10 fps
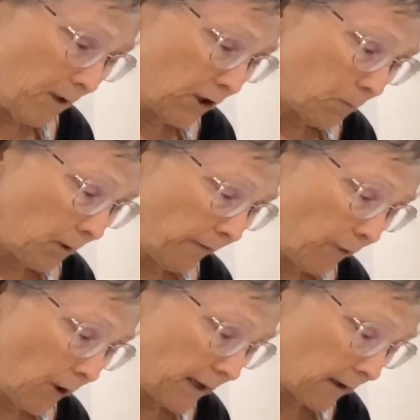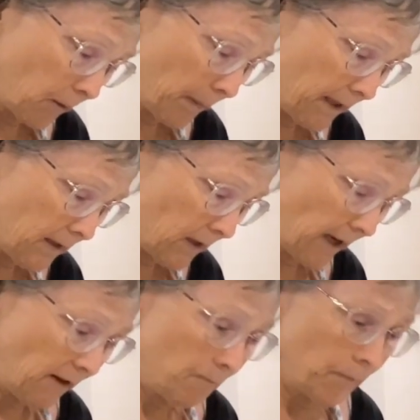I just want to find a little piece
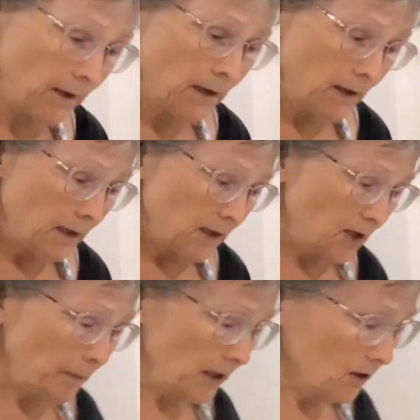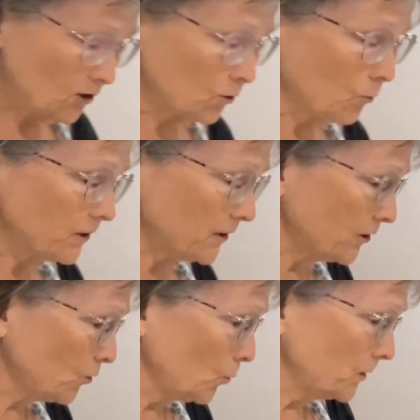to dip it in the sauce. The
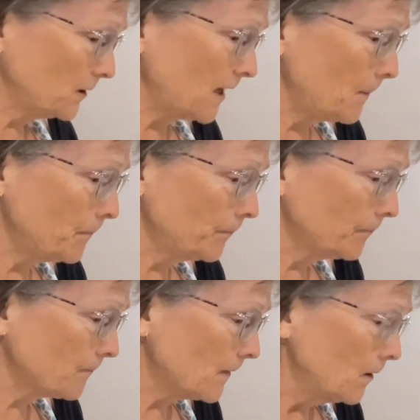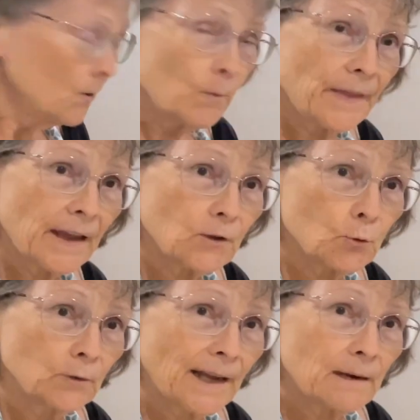sauce, when they
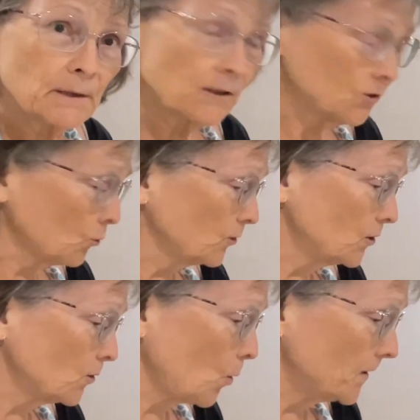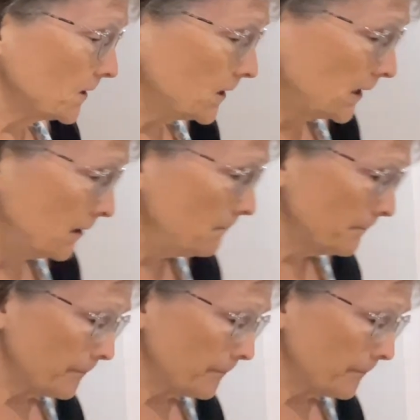cool down a bit, the sauce is quite sticky.